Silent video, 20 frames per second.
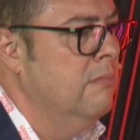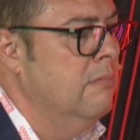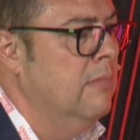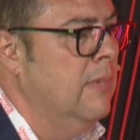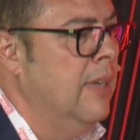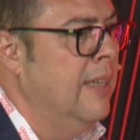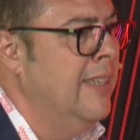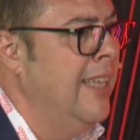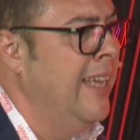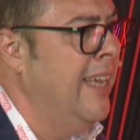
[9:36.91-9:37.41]

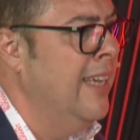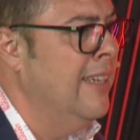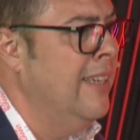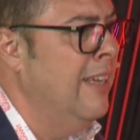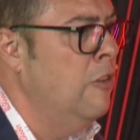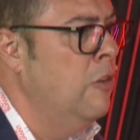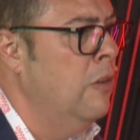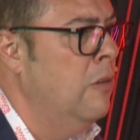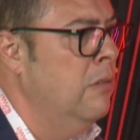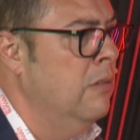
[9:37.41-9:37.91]
a decade
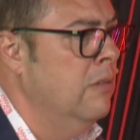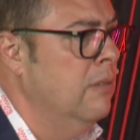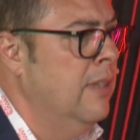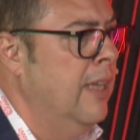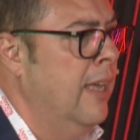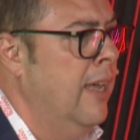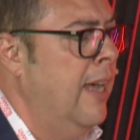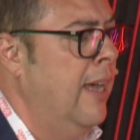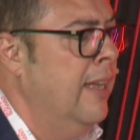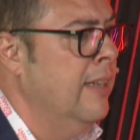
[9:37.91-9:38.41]
ago they
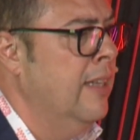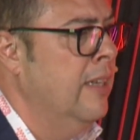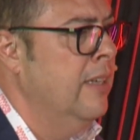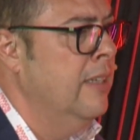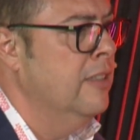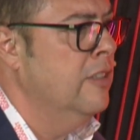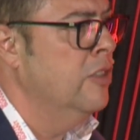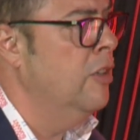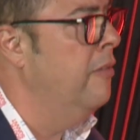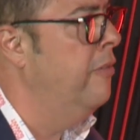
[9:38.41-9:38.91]
had
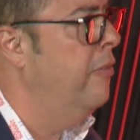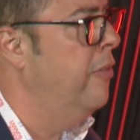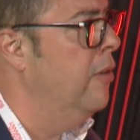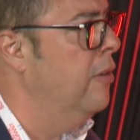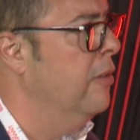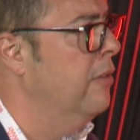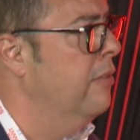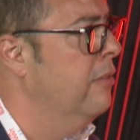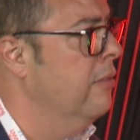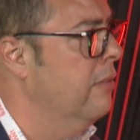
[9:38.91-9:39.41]
some
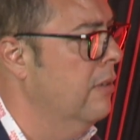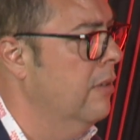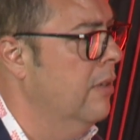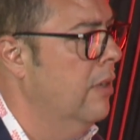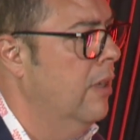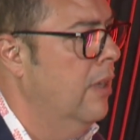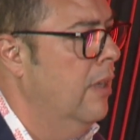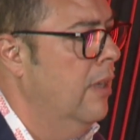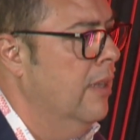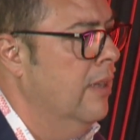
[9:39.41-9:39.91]
floods
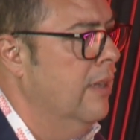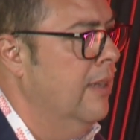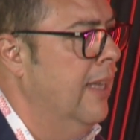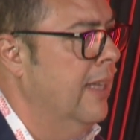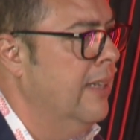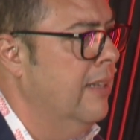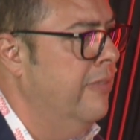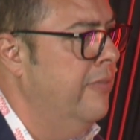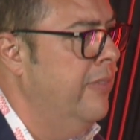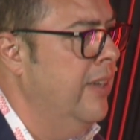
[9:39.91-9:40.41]

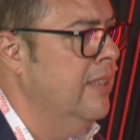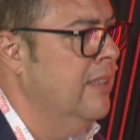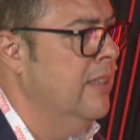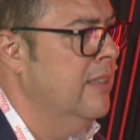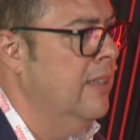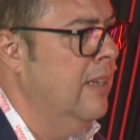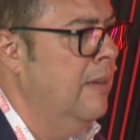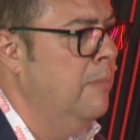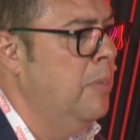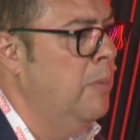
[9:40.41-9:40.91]
that
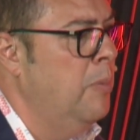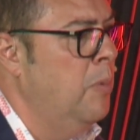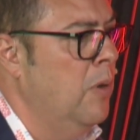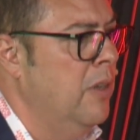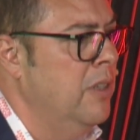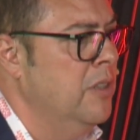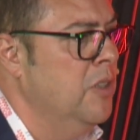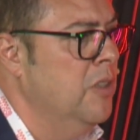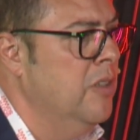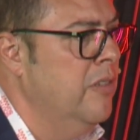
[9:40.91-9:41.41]
affected a
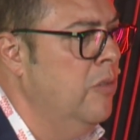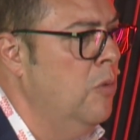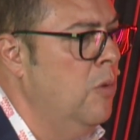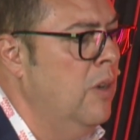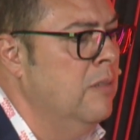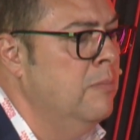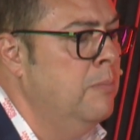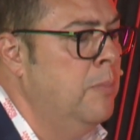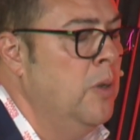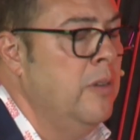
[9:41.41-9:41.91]
population of
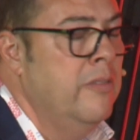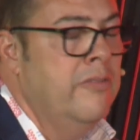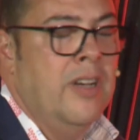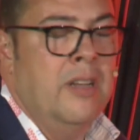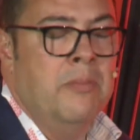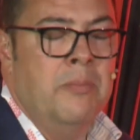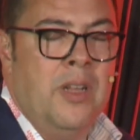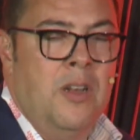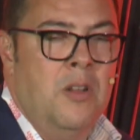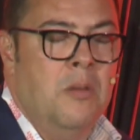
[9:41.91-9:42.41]
1.5
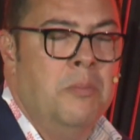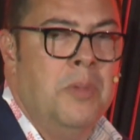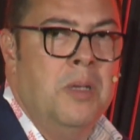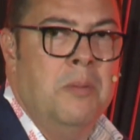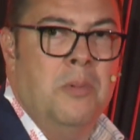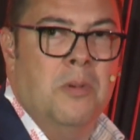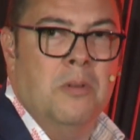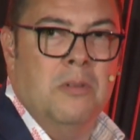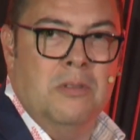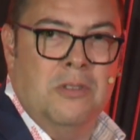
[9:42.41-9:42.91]
million
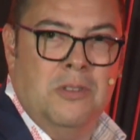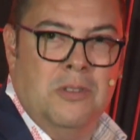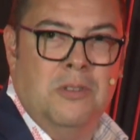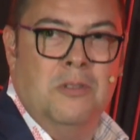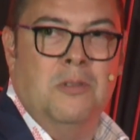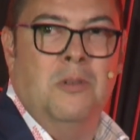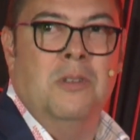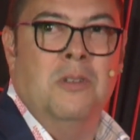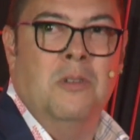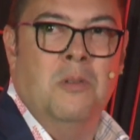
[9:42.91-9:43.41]
people. So
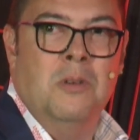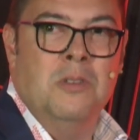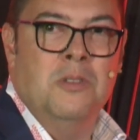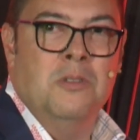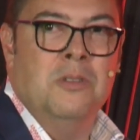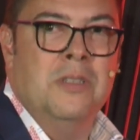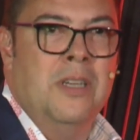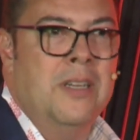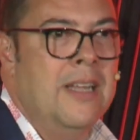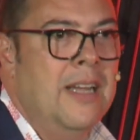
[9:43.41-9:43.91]
when you
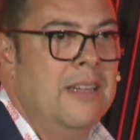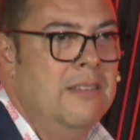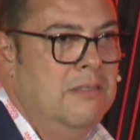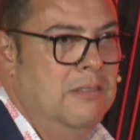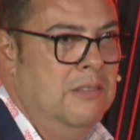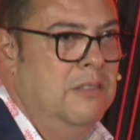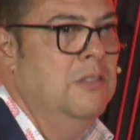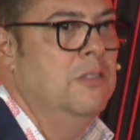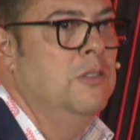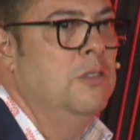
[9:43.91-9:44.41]
say that,
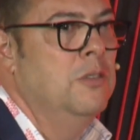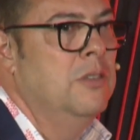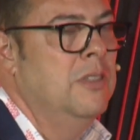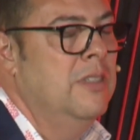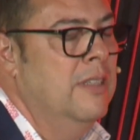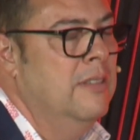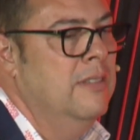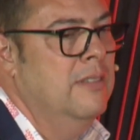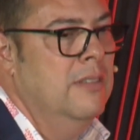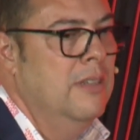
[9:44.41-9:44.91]
you see
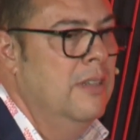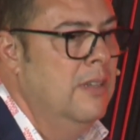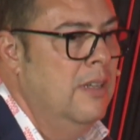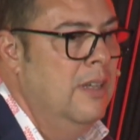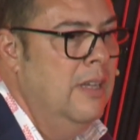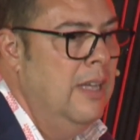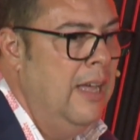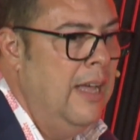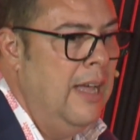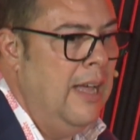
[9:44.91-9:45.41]
that's
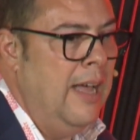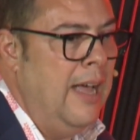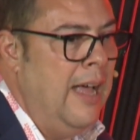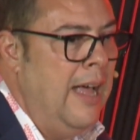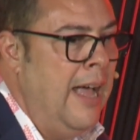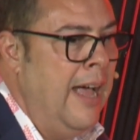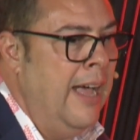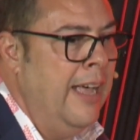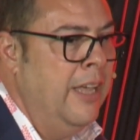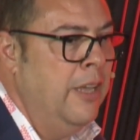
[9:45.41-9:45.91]

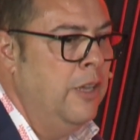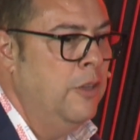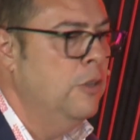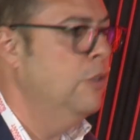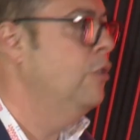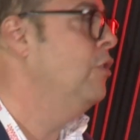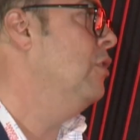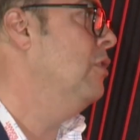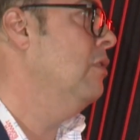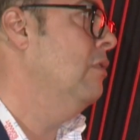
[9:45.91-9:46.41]
a
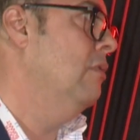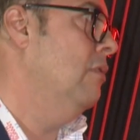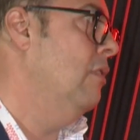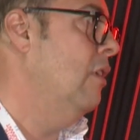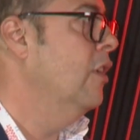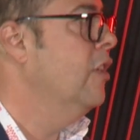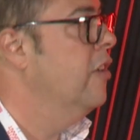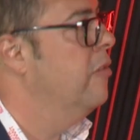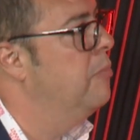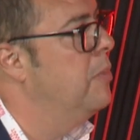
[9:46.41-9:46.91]
huge
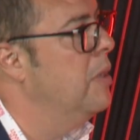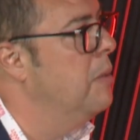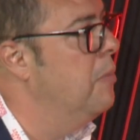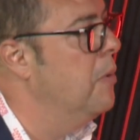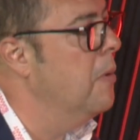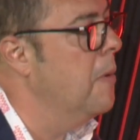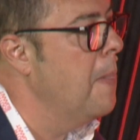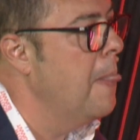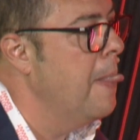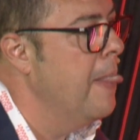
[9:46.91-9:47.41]
lot of
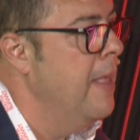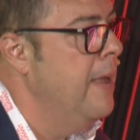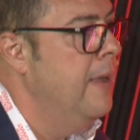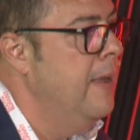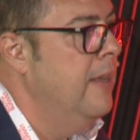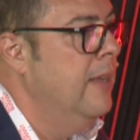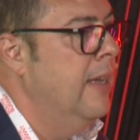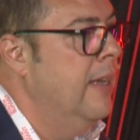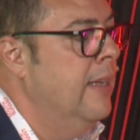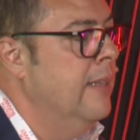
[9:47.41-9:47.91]
people.
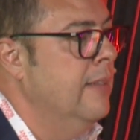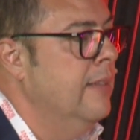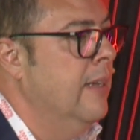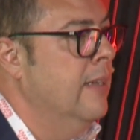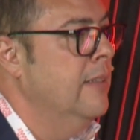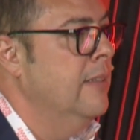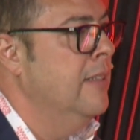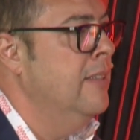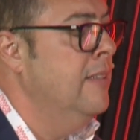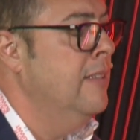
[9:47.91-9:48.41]

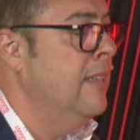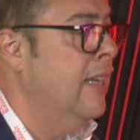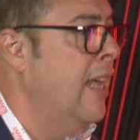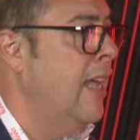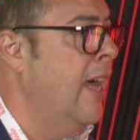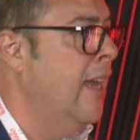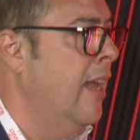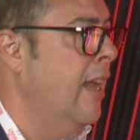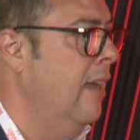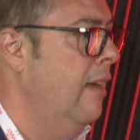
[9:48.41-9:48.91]
And this is a
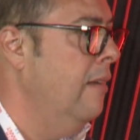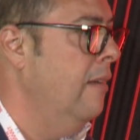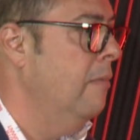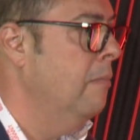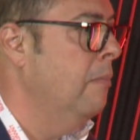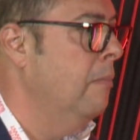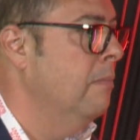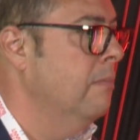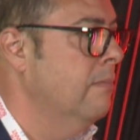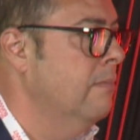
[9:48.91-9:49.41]
canal
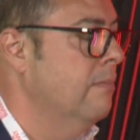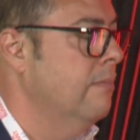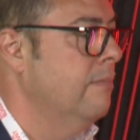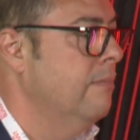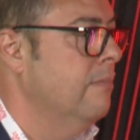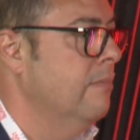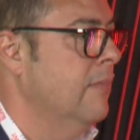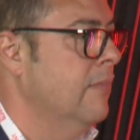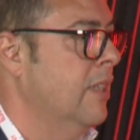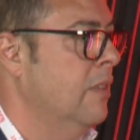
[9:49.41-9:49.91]

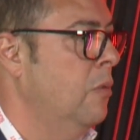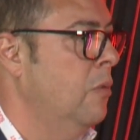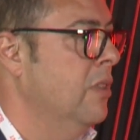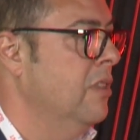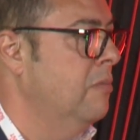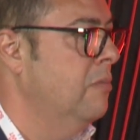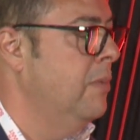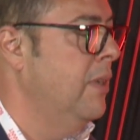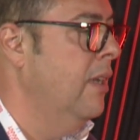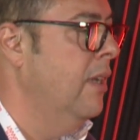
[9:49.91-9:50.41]
that
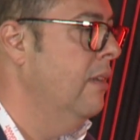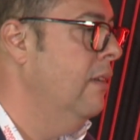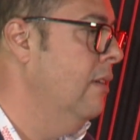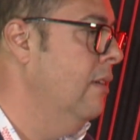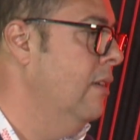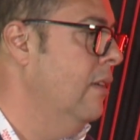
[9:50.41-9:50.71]
was built